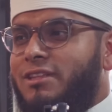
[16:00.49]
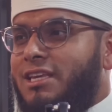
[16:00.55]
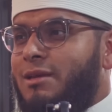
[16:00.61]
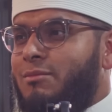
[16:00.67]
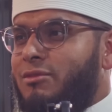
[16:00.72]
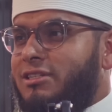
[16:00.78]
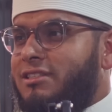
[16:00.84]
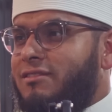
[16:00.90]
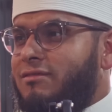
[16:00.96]
He
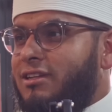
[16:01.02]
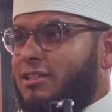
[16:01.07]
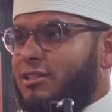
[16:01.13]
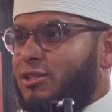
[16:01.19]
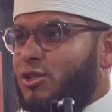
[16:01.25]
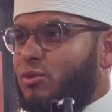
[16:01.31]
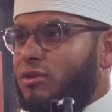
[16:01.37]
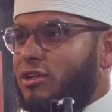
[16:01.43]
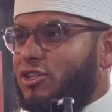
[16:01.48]
must have nicked the
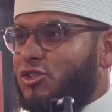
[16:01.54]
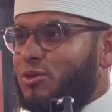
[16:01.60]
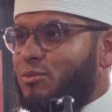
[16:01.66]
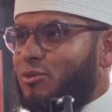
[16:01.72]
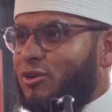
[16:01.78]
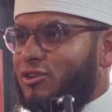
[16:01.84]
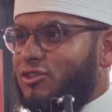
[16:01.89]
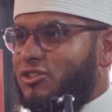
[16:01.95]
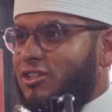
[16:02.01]
donation
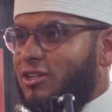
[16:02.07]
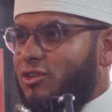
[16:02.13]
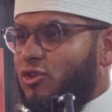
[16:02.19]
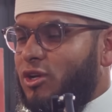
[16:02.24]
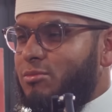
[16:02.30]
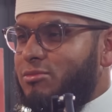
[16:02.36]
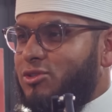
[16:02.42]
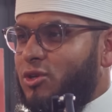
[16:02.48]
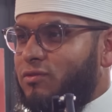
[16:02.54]
box and got
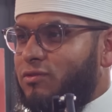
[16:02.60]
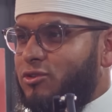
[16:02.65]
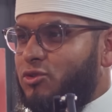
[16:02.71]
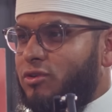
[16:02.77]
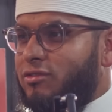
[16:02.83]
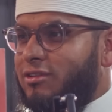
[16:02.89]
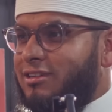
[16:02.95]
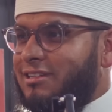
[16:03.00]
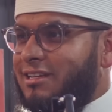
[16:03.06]
himself a
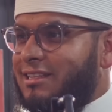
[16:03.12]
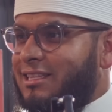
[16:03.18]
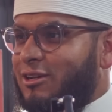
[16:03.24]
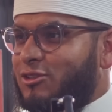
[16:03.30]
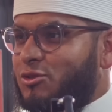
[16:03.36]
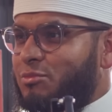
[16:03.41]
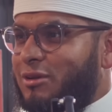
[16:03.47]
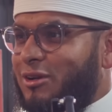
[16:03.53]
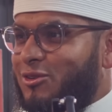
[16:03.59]

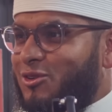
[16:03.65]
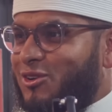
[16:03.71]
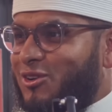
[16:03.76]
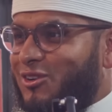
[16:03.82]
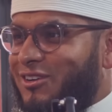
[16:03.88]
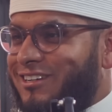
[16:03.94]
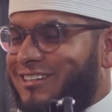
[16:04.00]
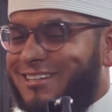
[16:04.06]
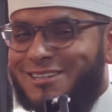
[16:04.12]
£210,000
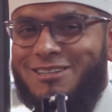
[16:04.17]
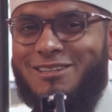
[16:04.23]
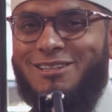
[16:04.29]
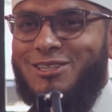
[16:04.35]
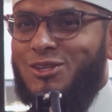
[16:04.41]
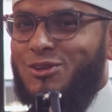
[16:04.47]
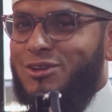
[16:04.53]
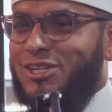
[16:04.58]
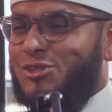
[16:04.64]
car.
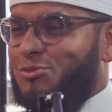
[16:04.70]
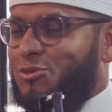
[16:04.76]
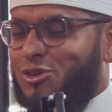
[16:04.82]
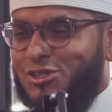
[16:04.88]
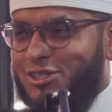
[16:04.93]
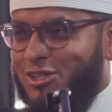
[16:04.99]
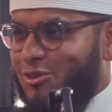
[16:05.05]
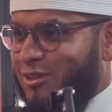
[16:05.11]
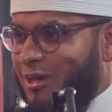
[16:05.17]
Donation
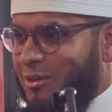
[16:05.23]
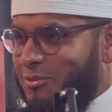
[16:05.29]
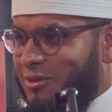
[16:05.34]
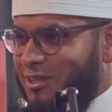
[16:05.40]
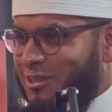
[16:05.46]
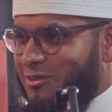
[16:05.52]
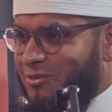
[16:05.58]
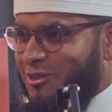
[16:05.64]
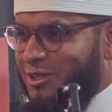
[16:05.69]
boxes are not that
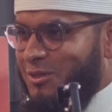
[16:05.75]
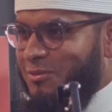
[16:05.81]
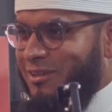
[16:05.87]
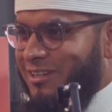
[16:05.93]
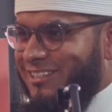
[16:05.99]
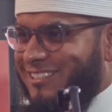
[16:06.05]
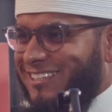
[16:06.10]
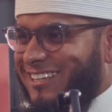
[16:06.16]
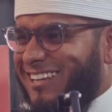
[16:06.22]
big in the first
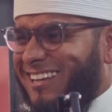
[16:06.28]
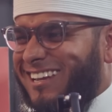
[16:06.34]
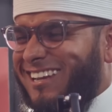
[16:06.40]
place.